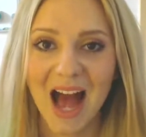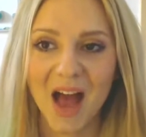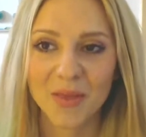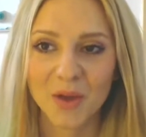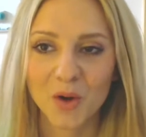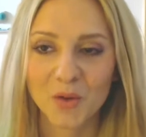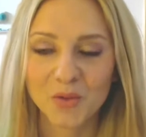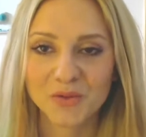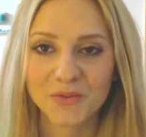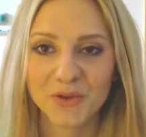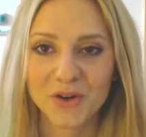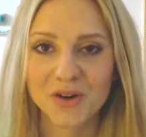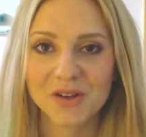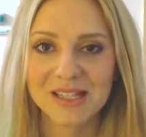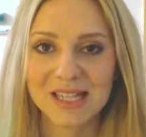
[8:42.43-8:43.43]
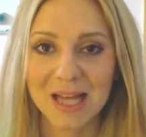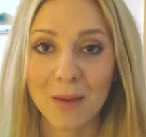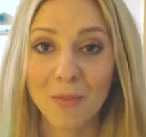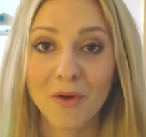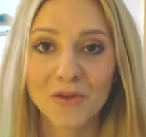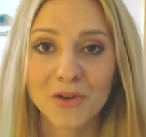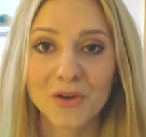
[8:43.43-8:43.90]
I know for
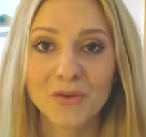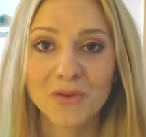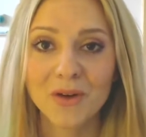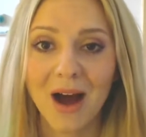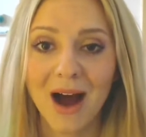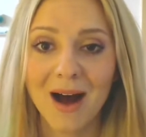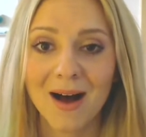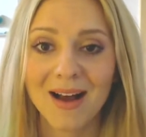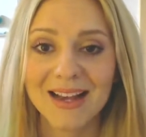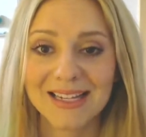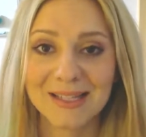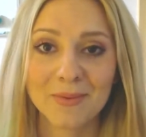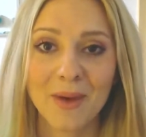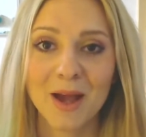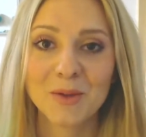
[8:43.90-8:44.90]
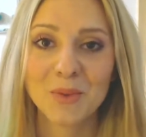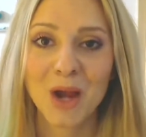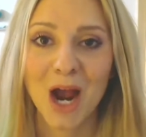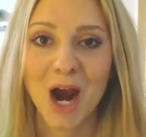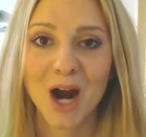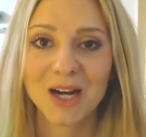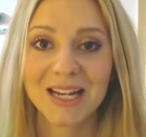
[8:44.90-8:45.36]
some of you it might be
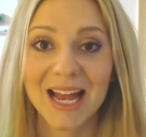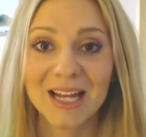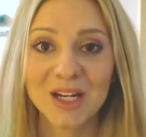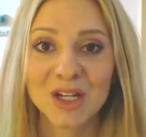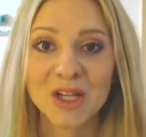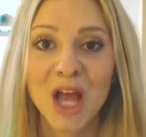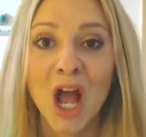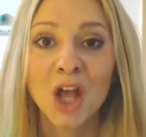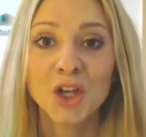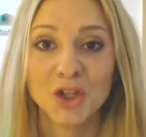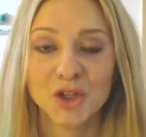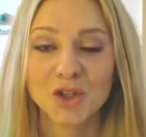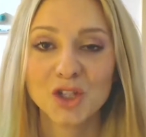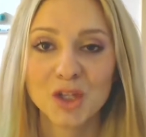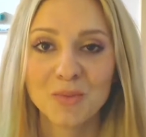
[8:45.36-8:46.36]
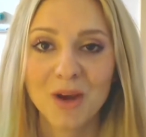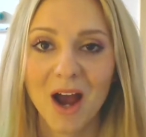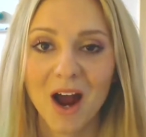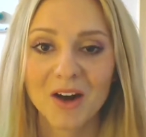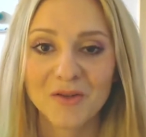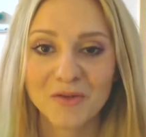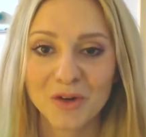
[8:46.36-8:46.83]
hard, and it used to be
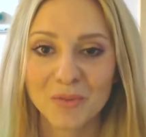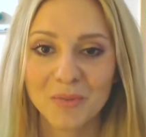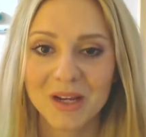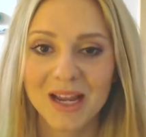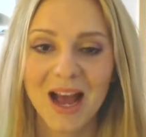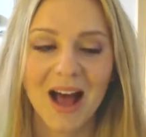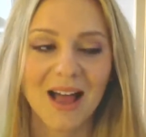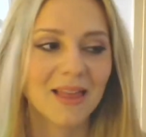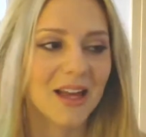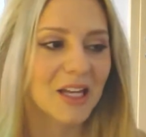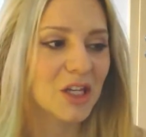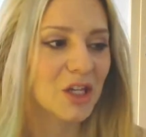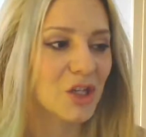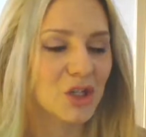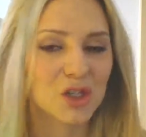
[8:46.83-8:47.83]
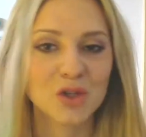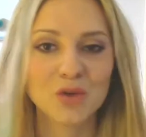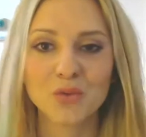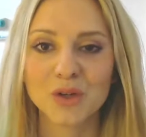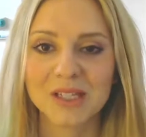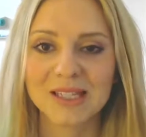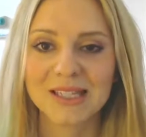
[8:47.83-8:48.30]
hard for me. I
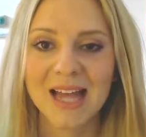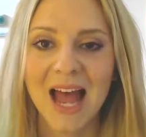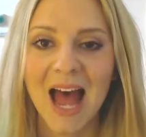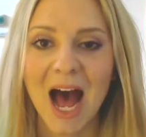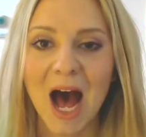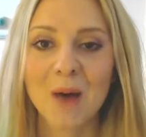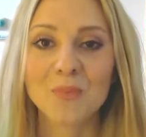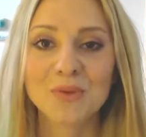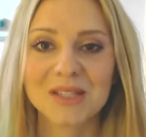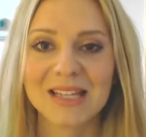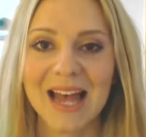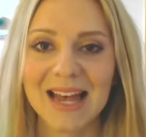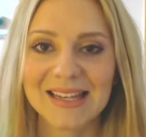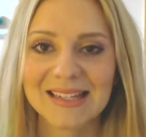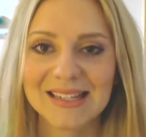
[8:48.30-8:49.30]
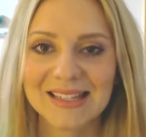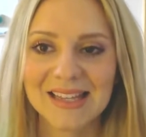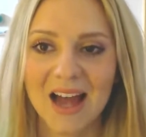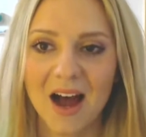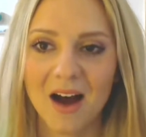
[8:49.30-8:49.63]
was obsessed.